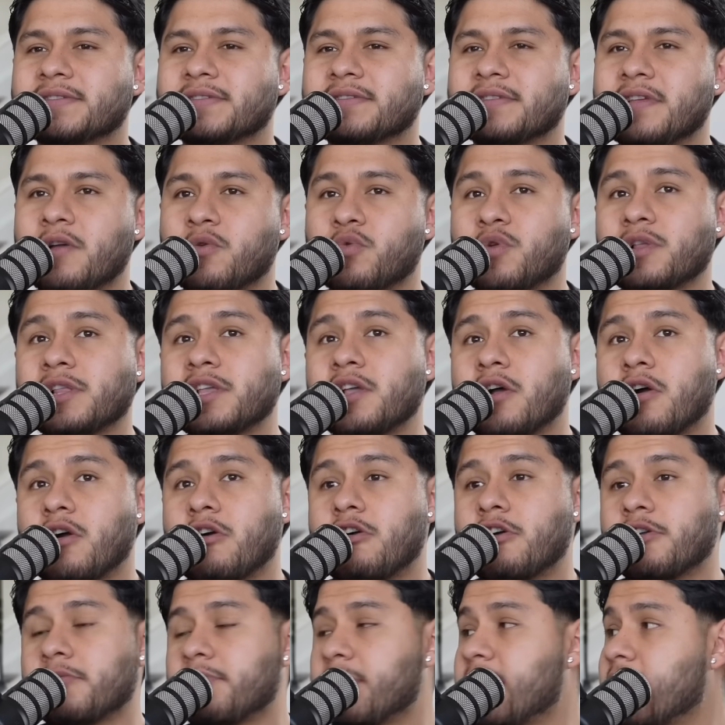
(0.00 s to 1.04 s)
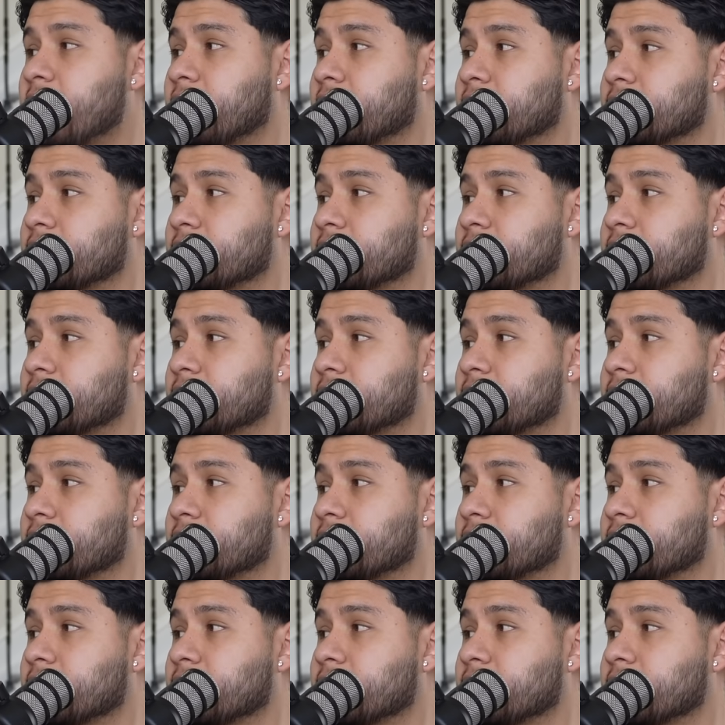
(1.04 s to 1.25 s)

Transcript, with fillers: Yeah, a really you just hard have to balance.